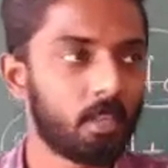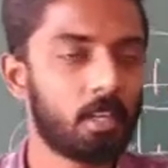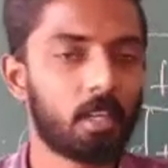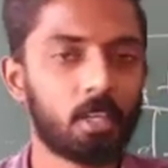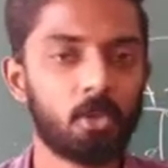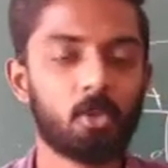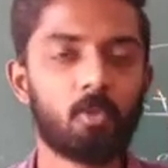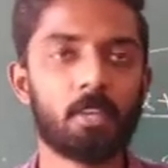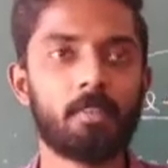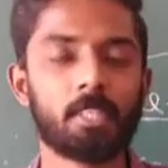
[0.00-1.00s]

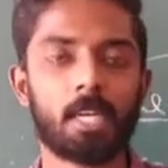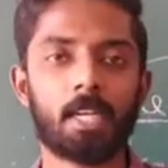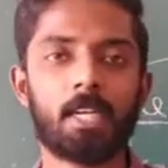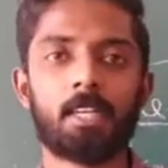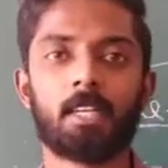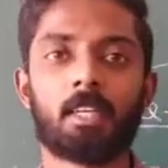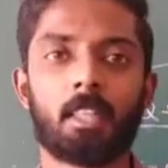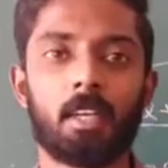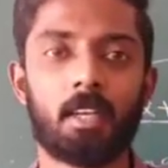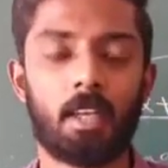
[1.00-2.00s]
when we studied
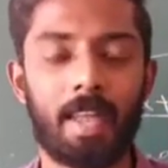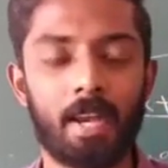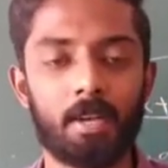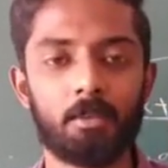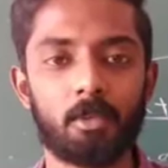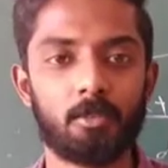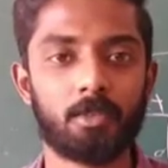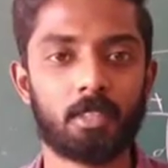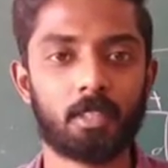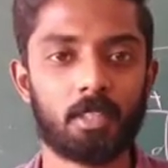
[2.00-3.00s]
the
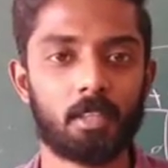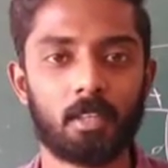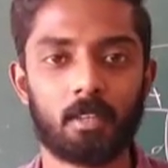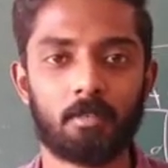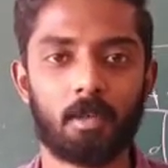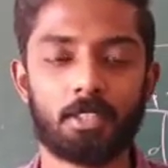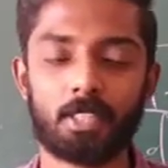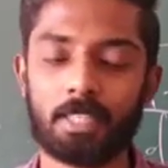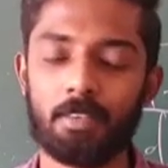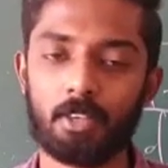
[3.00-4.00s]
adverbs,
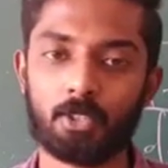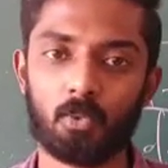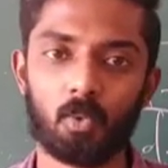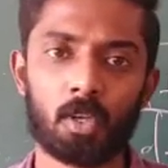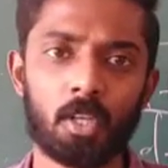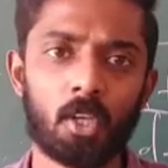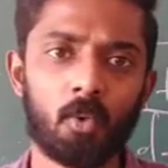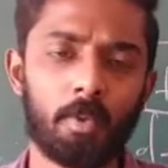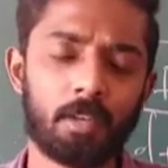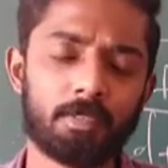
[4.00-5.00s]
adjective and so on,
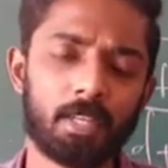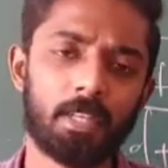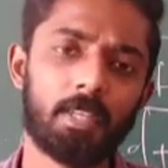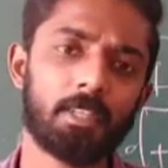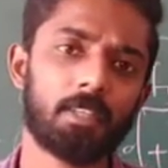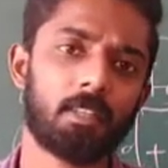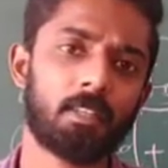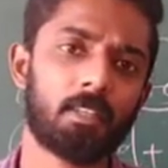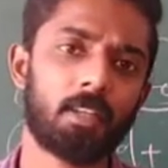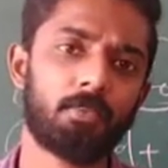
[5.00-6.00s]
we have studied
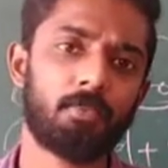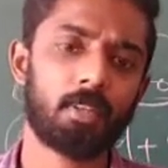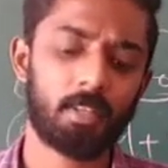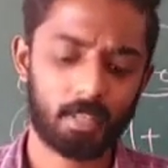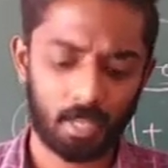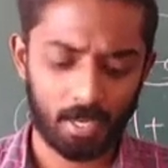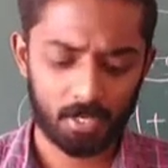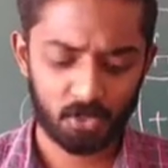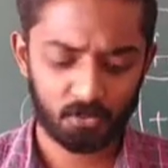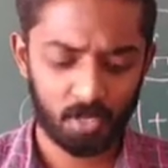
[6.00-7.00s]
different
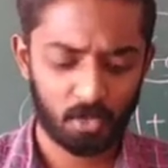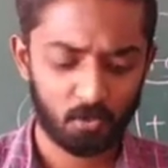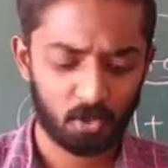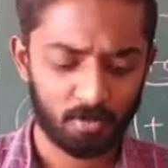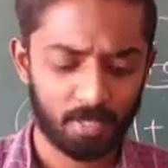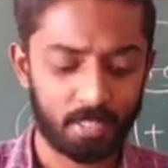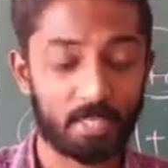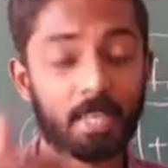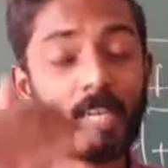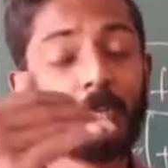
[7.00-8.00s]
kinds of adverb and the
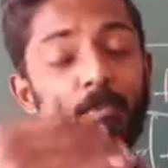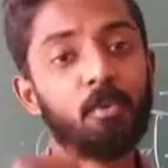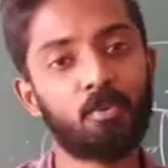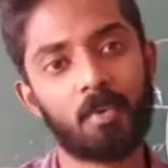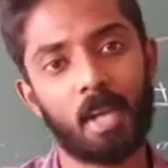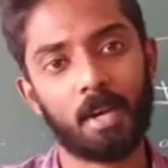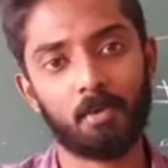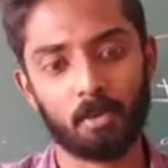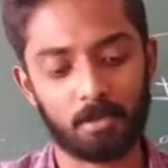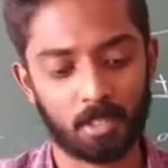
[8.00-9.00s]
type of
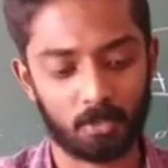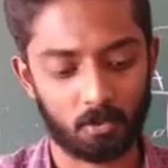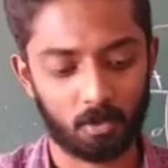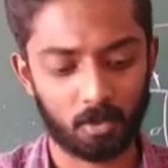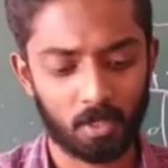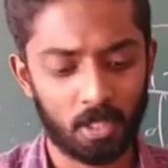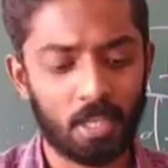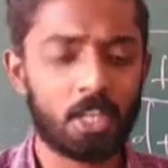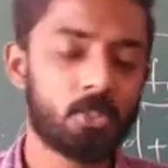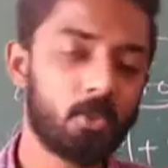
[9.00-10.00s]
adverbs and so on.
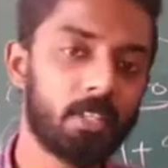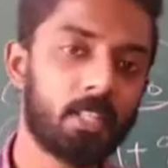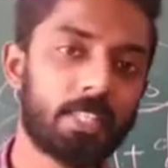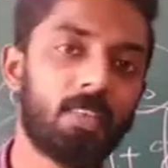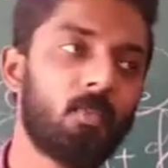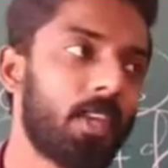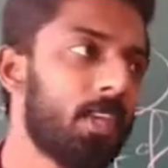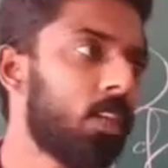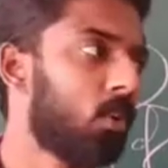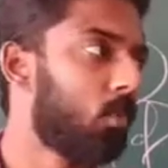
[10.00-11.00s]
So in the same
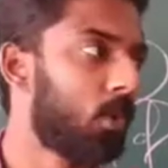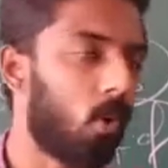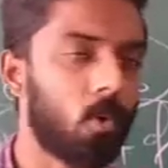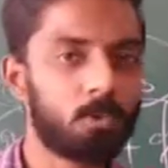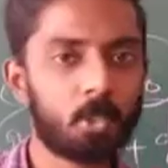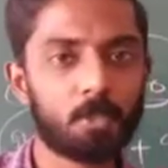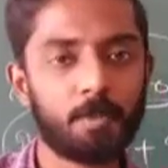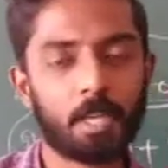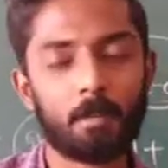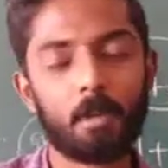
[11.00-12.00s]
way, we also
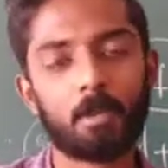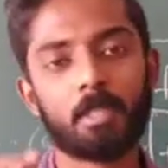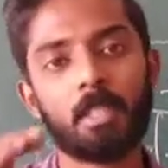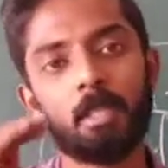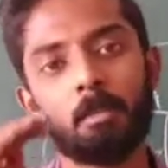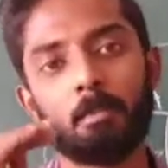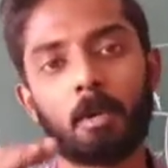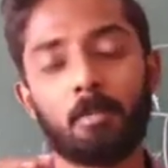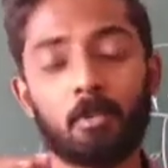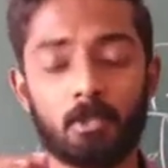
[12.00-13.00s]
speak about the
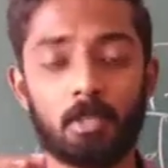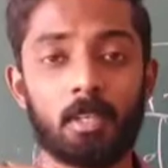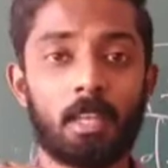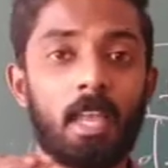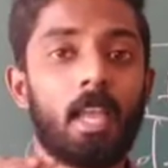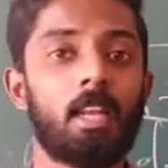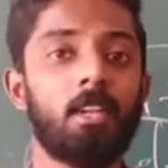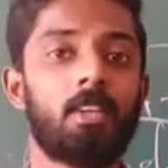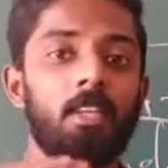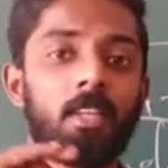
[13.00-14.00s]
preposition
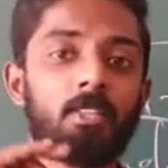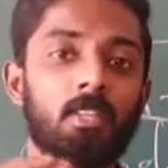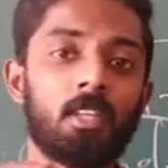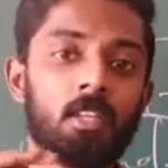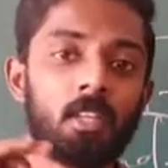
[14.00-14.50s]
and its